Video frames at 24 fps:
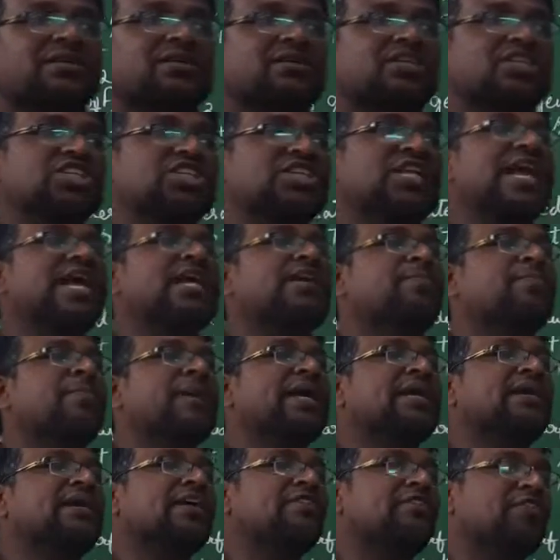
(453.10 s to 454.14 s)

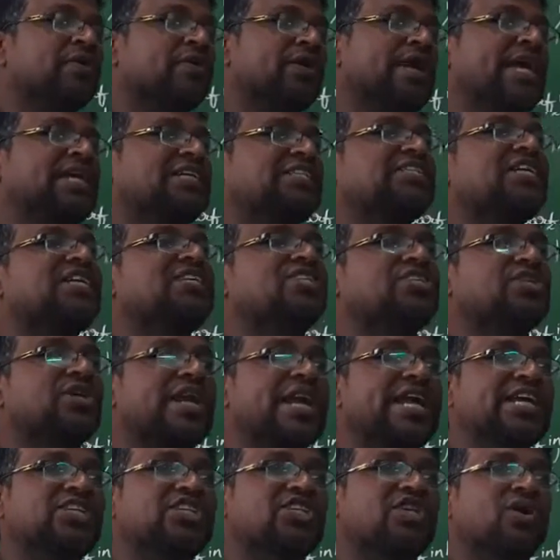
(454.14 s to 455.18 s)
statement? If you get such
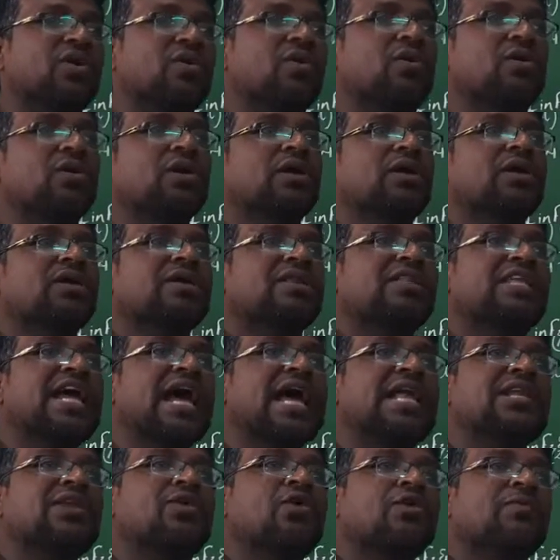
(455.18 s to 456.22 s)
ratio, the
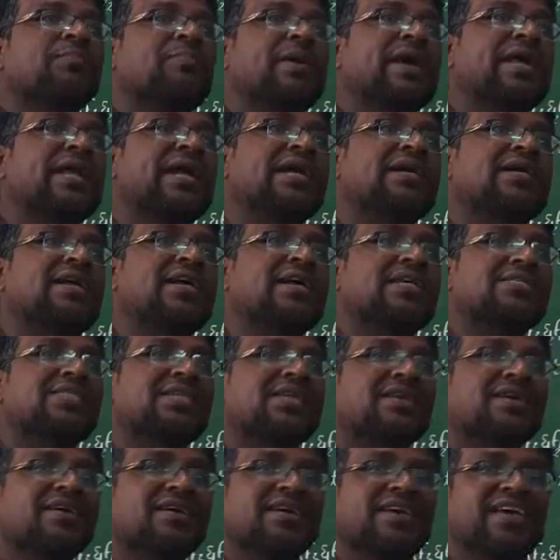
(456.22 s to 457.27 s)
unknown parent is
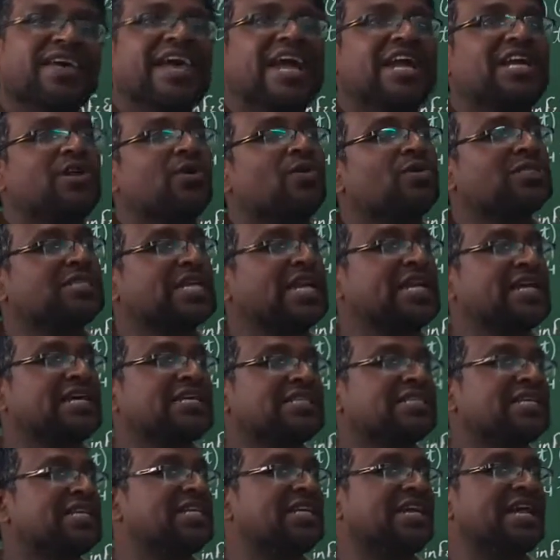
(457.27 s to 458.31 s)

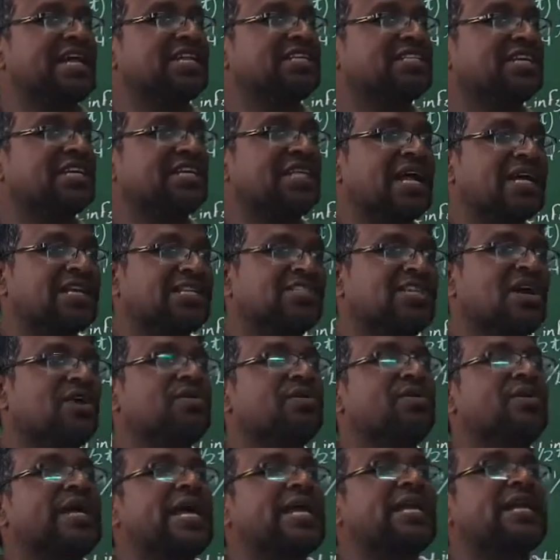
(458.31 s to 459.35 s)
heterozygous in nature. That is how
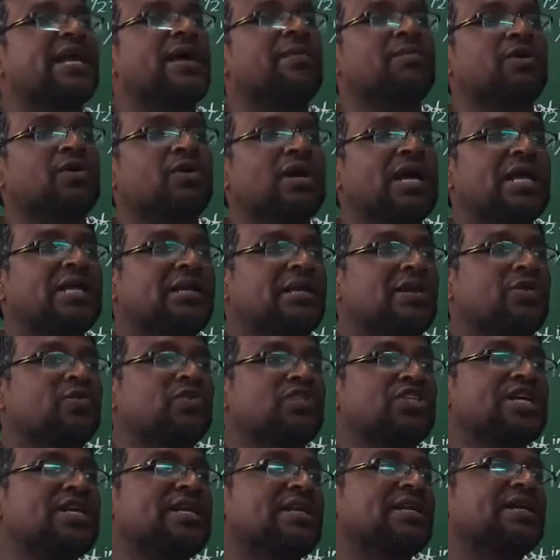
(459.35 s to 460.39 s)
you can come to
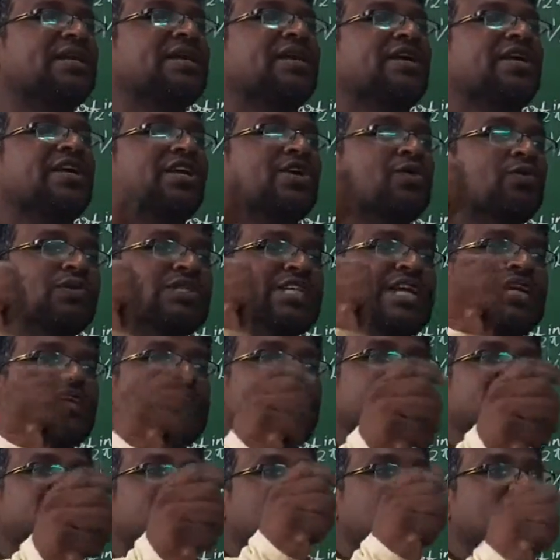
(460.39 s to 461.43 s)
conclusion using
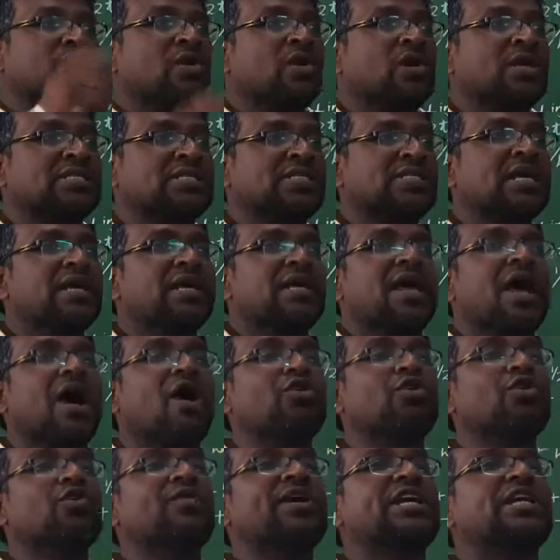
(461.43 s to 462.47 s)
test cross. How
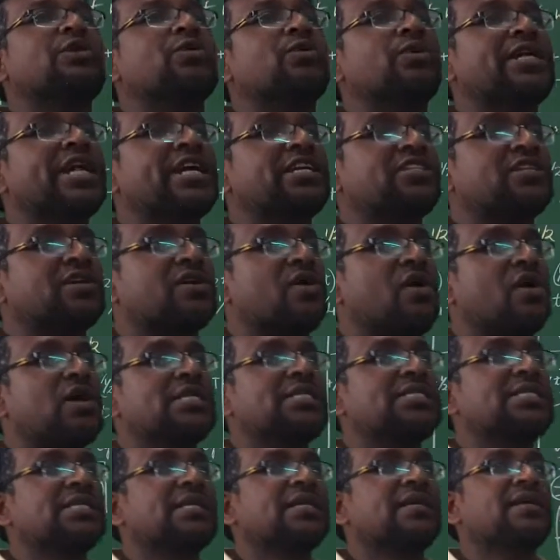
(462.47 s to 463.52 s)
do we do test
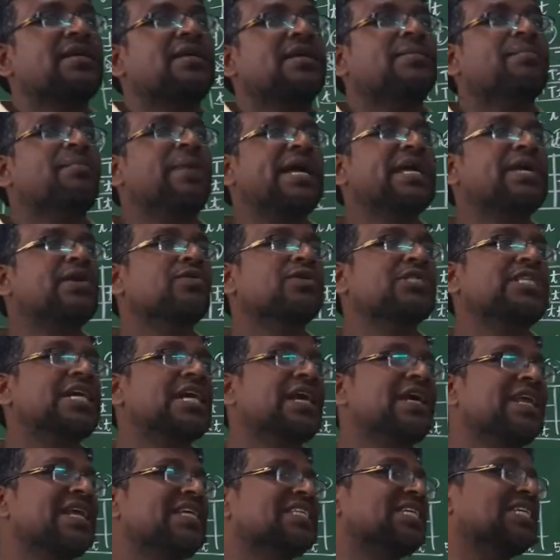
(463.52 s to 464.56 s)
cross? By using
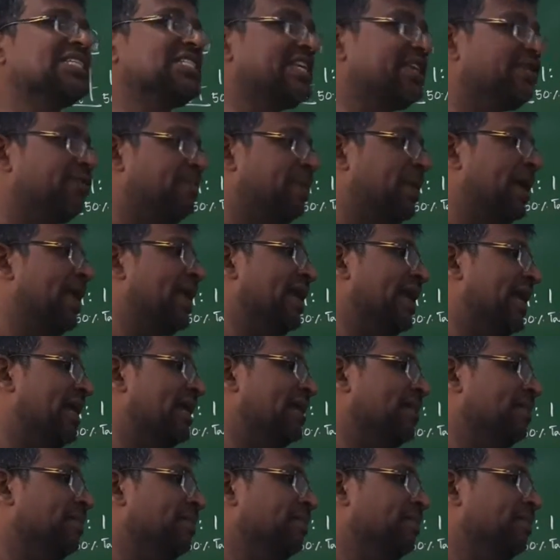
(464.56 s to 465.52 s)
a recessive parent.